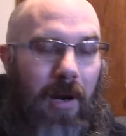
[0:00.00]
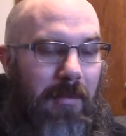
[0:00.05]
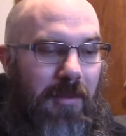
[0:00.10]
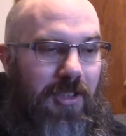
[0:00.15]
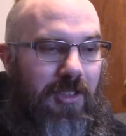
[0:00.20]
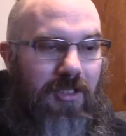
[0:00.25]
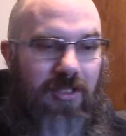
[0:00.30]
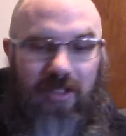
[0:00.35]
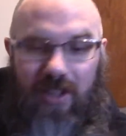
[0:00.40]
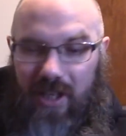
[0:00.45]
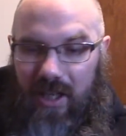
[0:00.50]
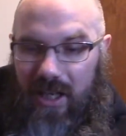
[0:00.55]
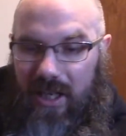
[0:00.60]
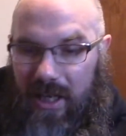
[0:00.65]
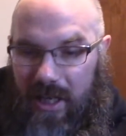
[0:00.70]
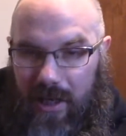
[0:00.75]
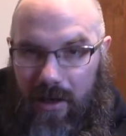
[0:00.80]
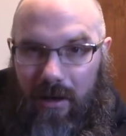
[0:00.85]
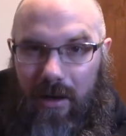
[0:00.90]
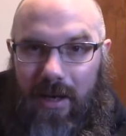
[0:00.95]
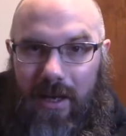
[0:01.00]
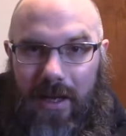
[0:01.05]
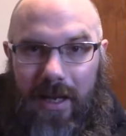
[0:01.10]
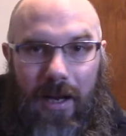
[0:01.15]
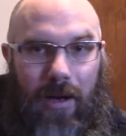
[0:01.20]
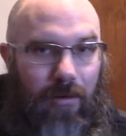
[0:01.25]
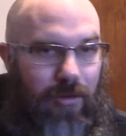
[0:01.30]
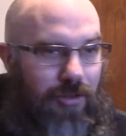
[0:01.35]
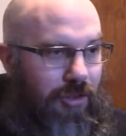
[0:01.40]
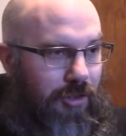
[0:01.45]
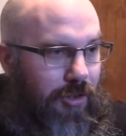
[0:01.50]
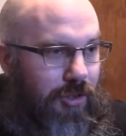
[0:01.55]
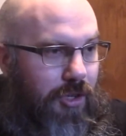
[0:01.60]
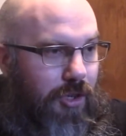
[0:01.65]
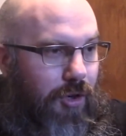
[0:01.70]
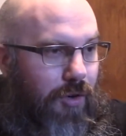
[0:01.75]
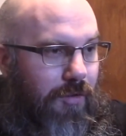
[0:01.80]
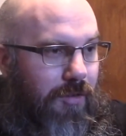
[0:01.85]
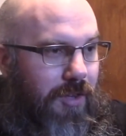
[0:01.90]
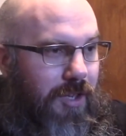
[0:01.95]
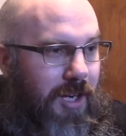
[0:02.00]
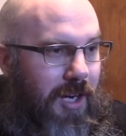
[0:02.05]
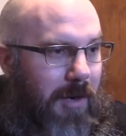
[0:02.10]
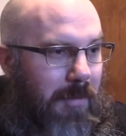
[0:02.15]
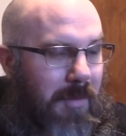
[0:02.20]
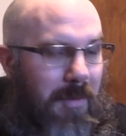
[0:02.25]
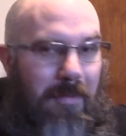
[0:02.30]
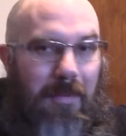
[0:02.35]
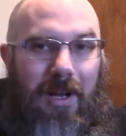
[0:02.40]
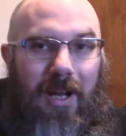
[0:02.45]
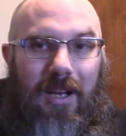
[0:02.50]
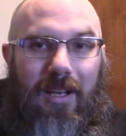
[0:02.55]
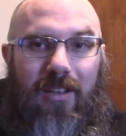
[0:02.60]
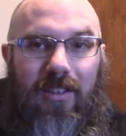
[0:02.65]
I mean, just sitting here on the couch and looking over there at my bed,